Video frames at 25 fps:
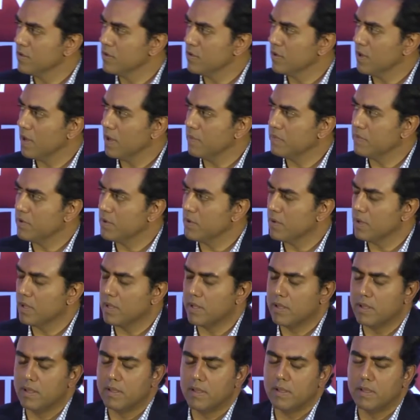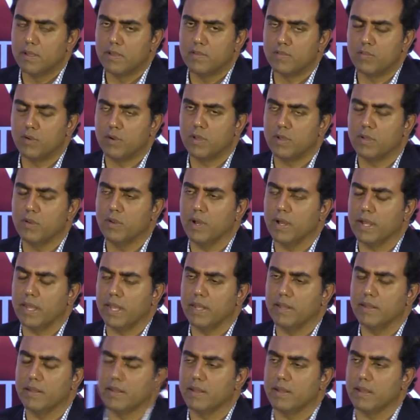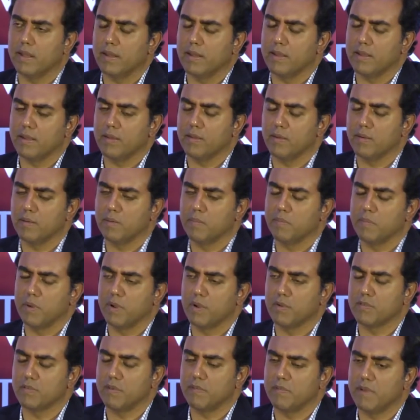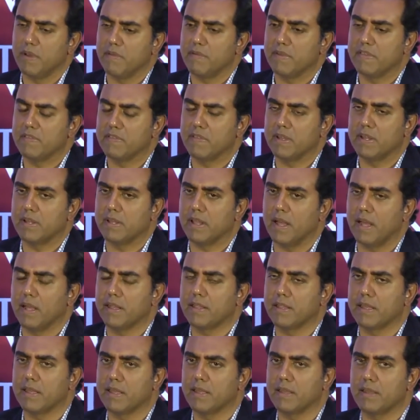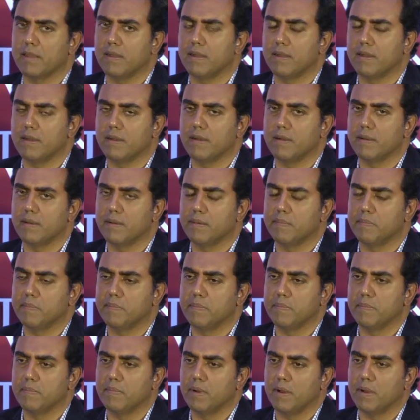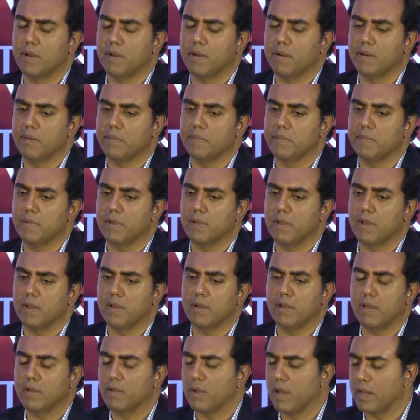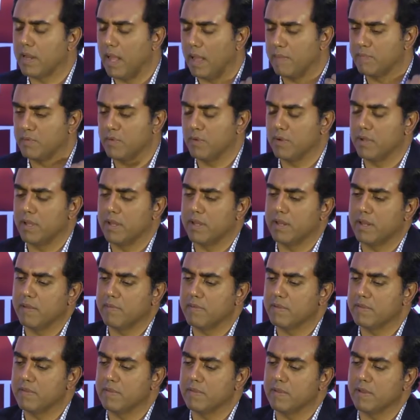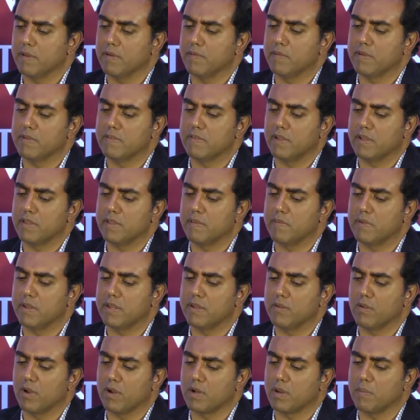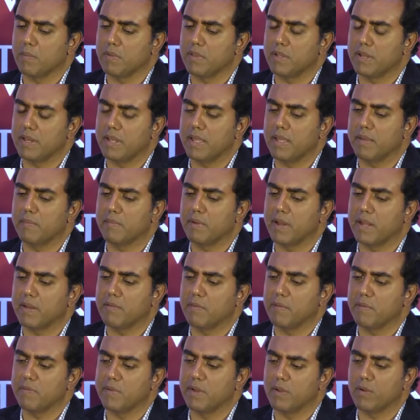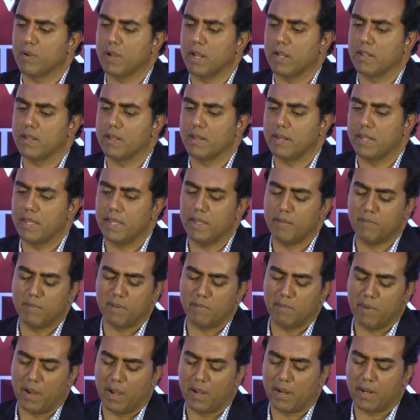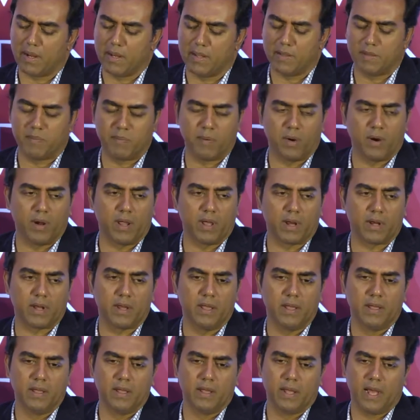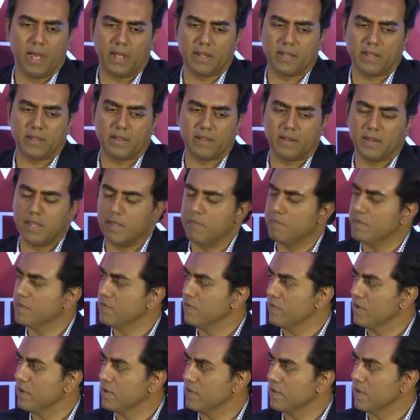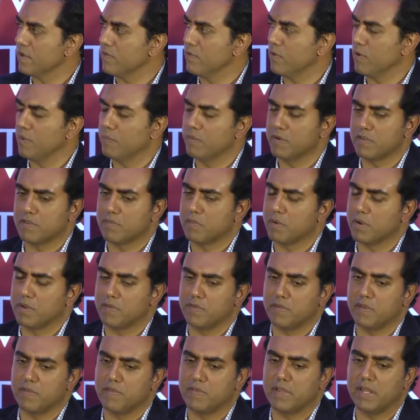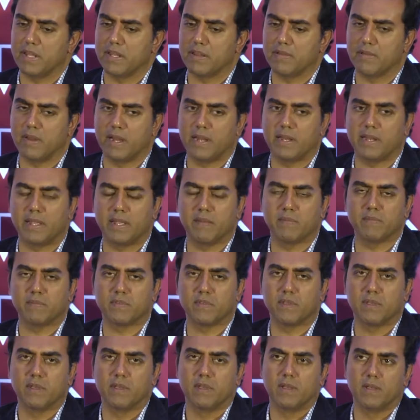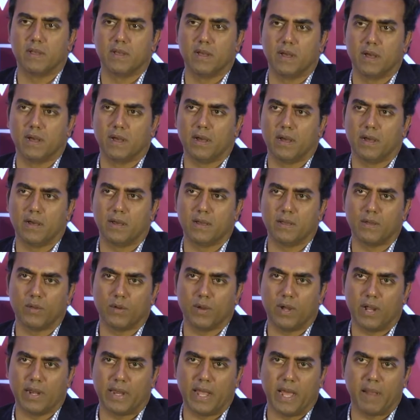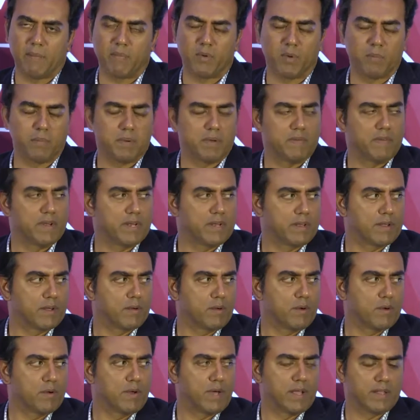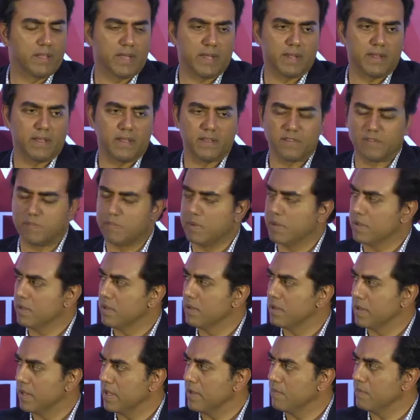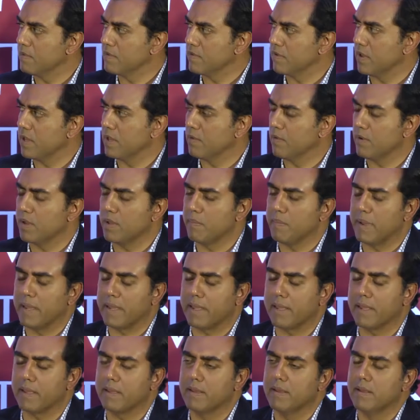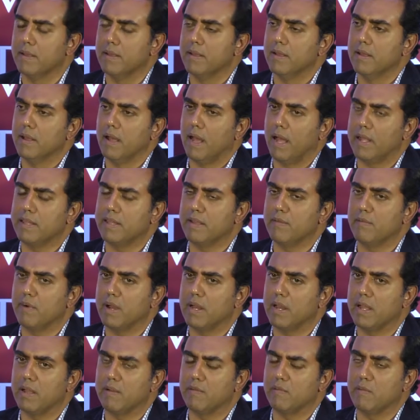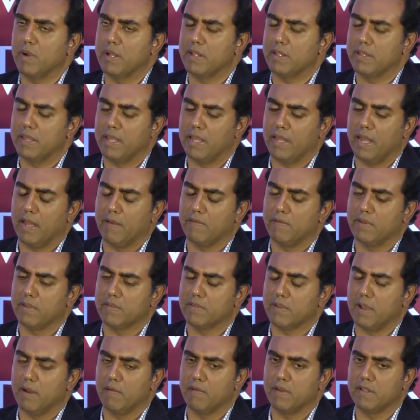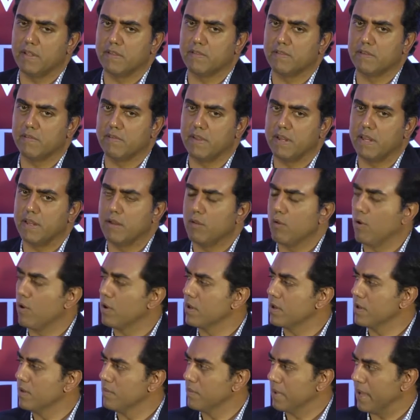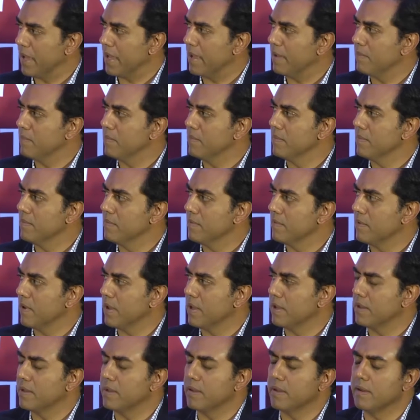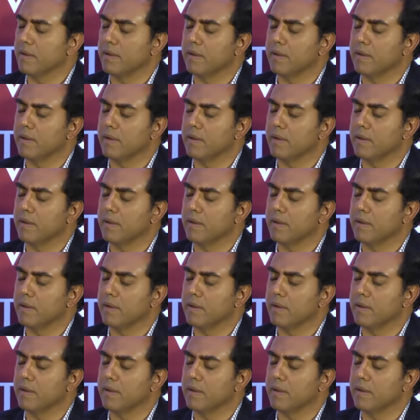Sure, absolutely. So, again, because of where we sit, I think, I absolutely agree with Sandeep when he talked about the team, right? When we look at the team, the market and the product, I think the team is first and foremost because we've seen great teams, adapt or pivot, go to other ideas, but the team is really what you're backing. I think one thing I've discovered that it's a very long-term game, right?